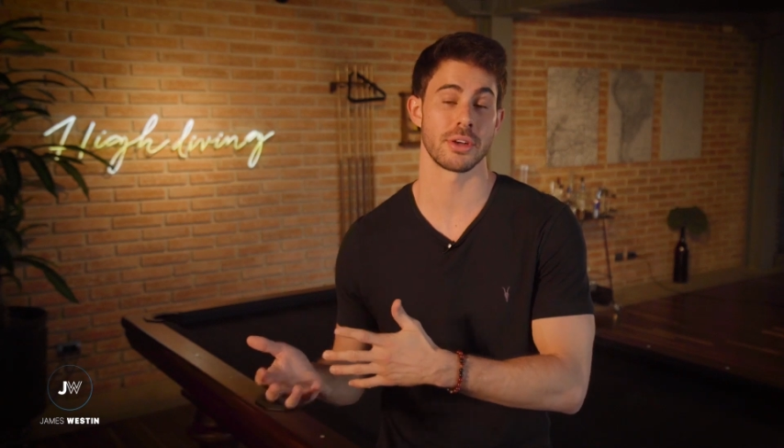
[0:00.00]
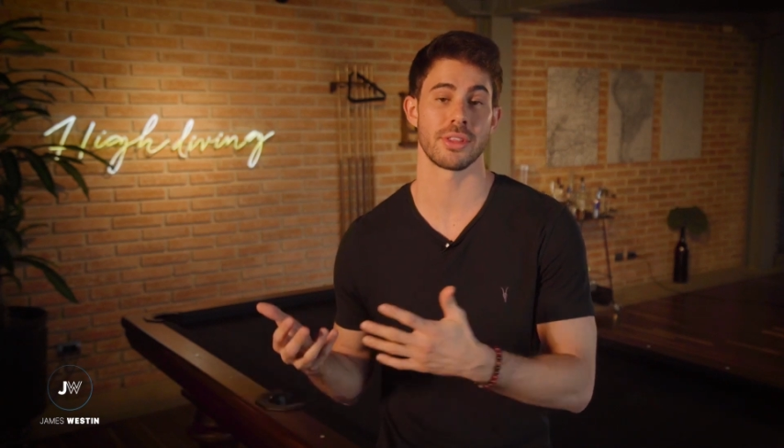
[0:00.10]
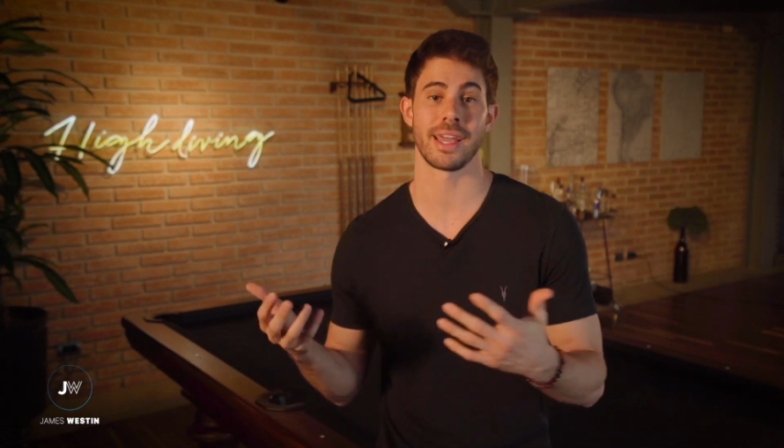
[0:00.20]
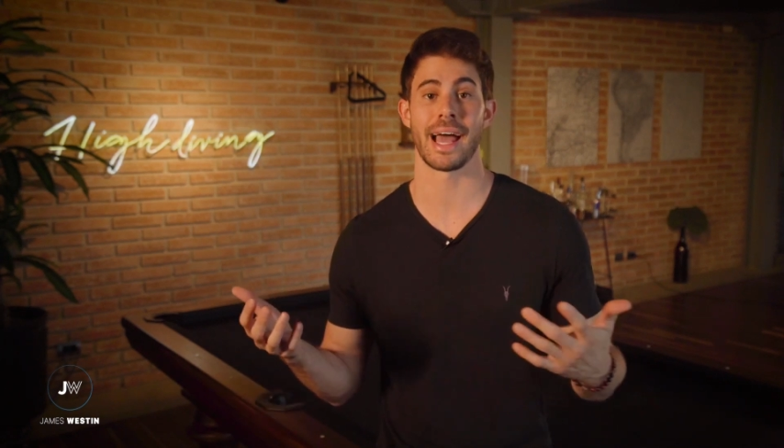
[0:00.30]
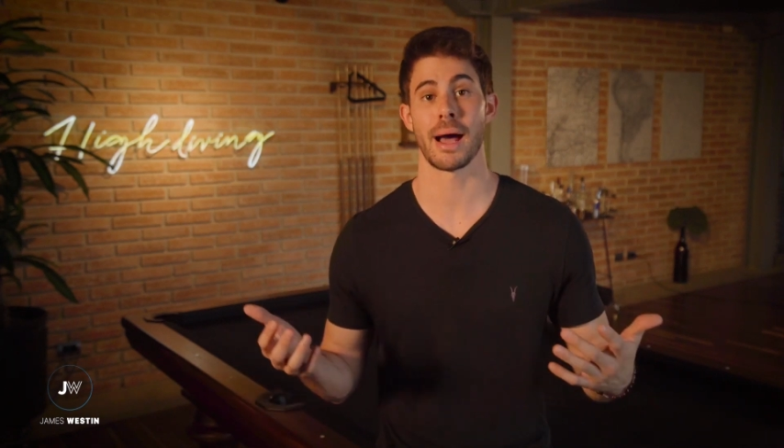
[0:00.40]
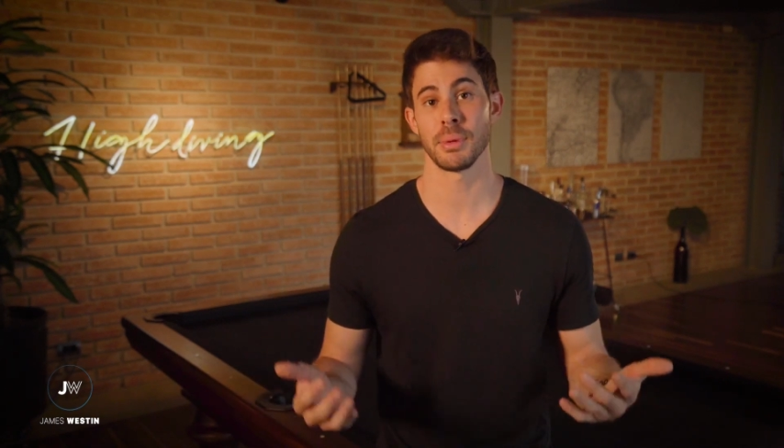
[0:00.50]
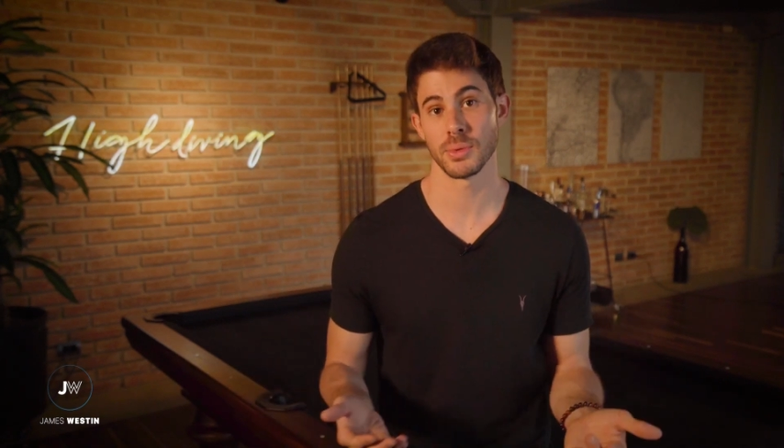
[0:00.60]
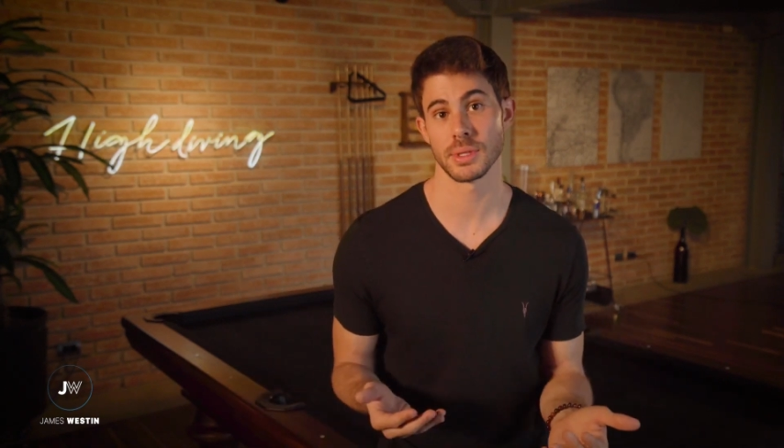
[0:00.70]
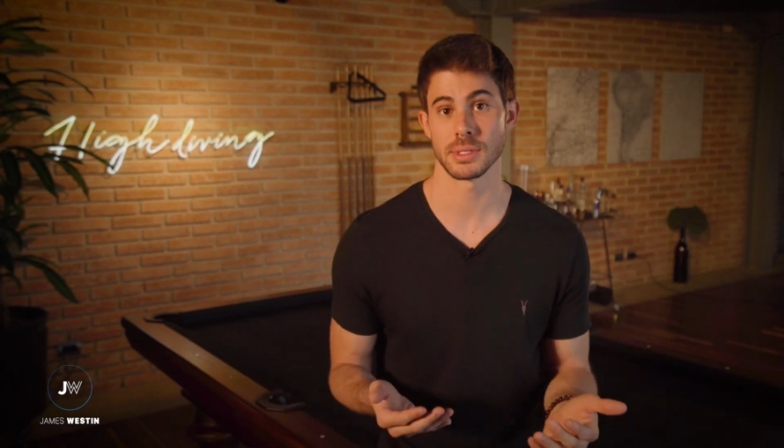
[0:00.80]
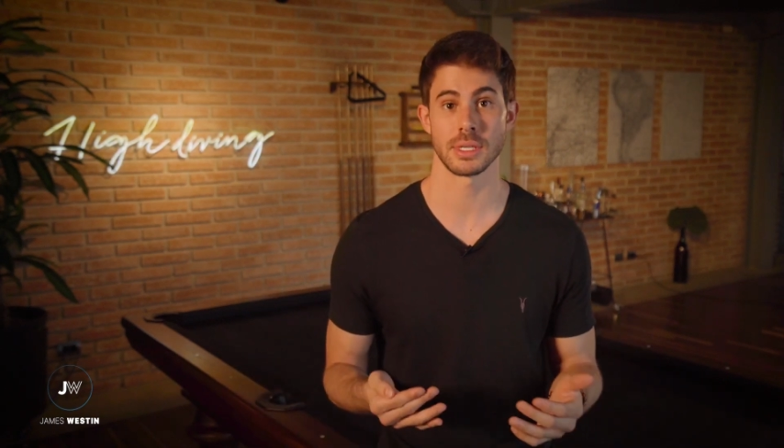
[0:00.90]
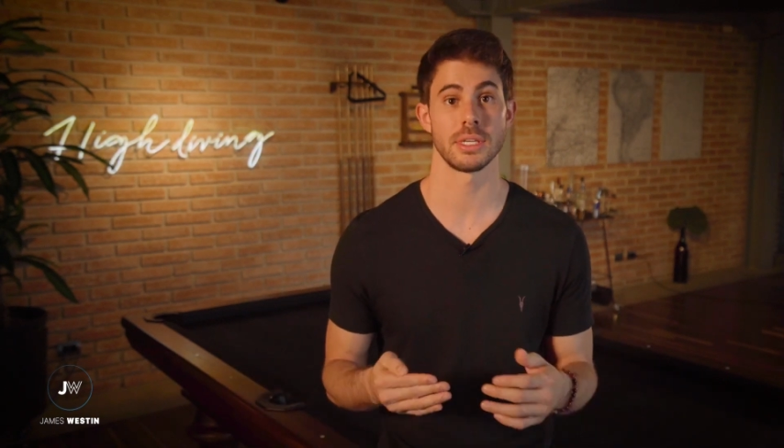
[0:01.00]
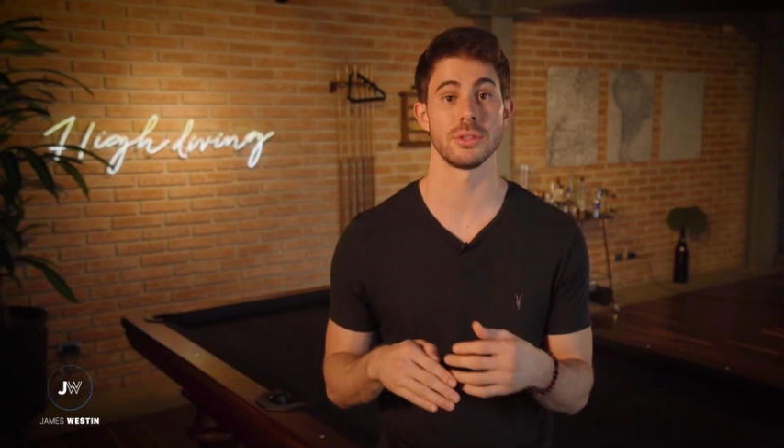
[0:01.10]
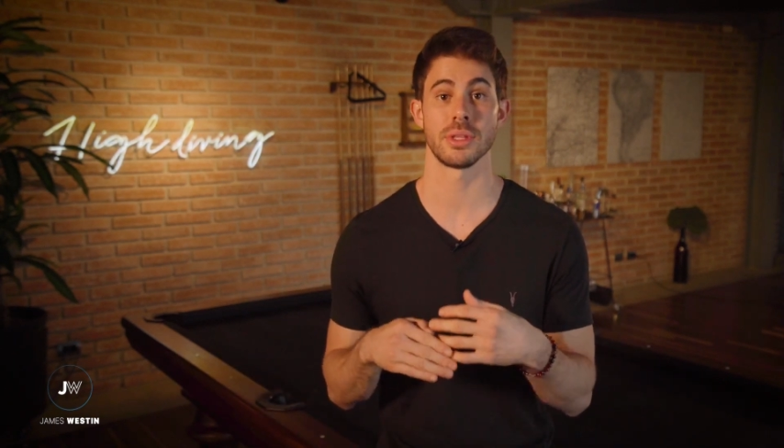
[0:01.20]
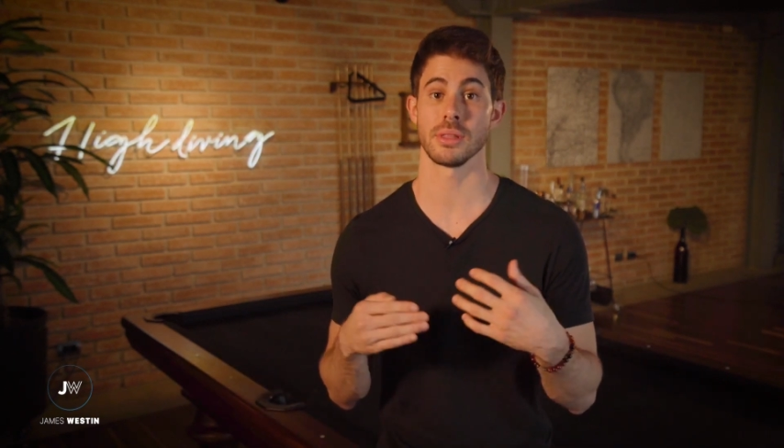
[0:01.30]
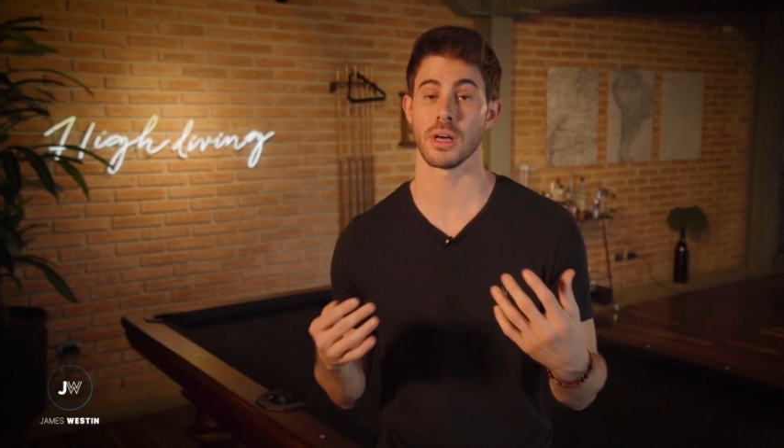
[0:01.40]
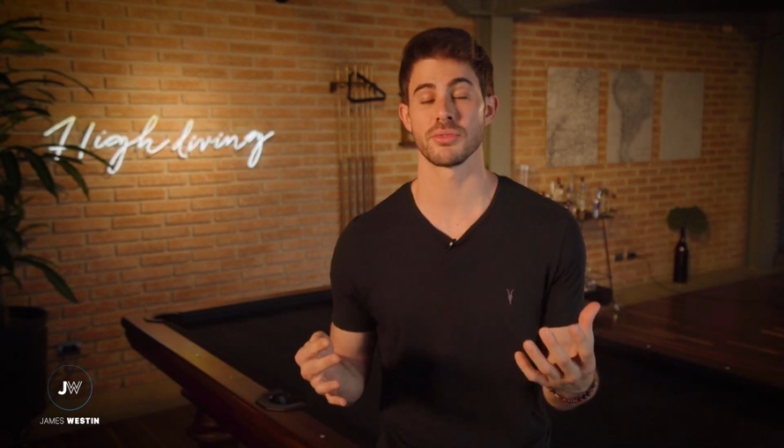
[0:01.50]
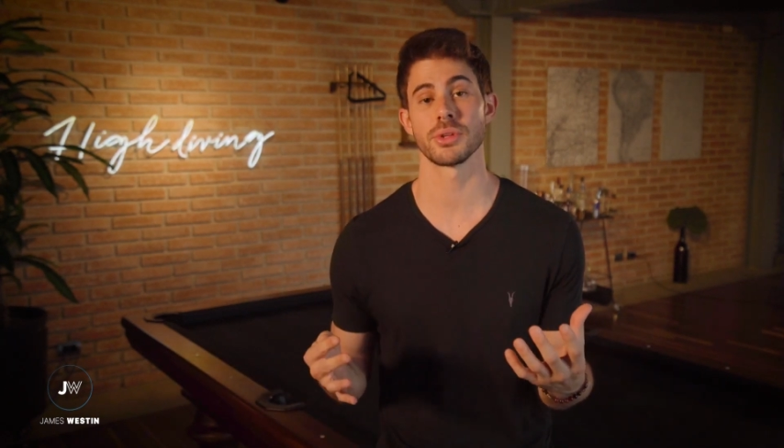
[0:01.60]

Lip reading: Are they happy with the city? Do they love